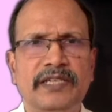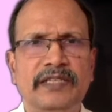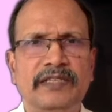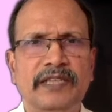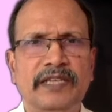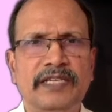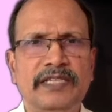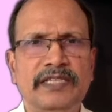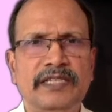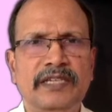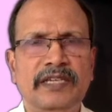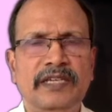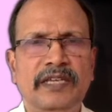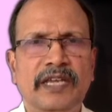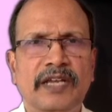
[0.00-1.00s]
there is
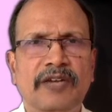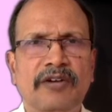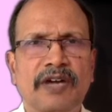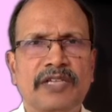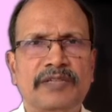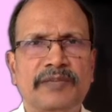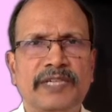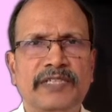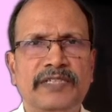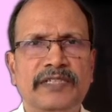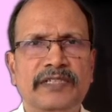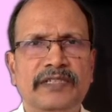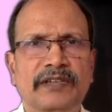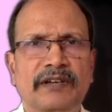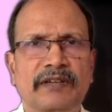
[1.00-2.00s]
engorgement
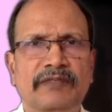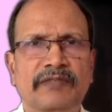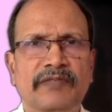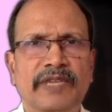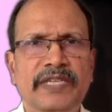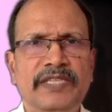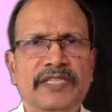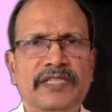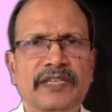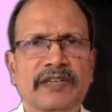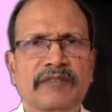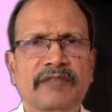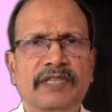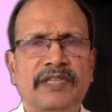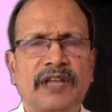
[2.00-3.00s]
of the veins
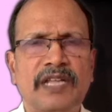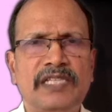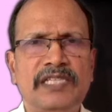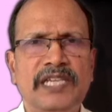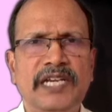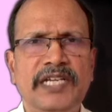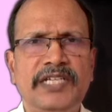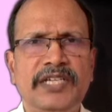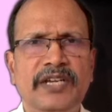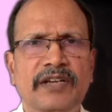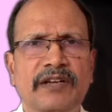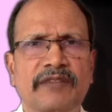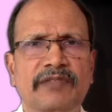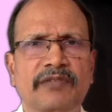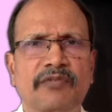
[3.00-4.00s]
with ulceration
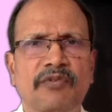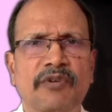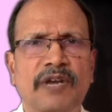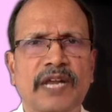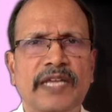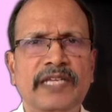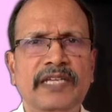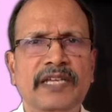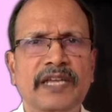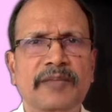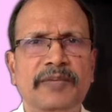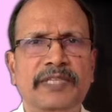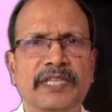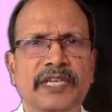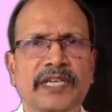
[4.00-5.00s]
of the overlying
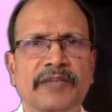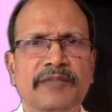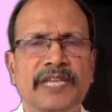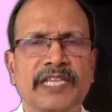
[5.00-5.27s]
epithelium,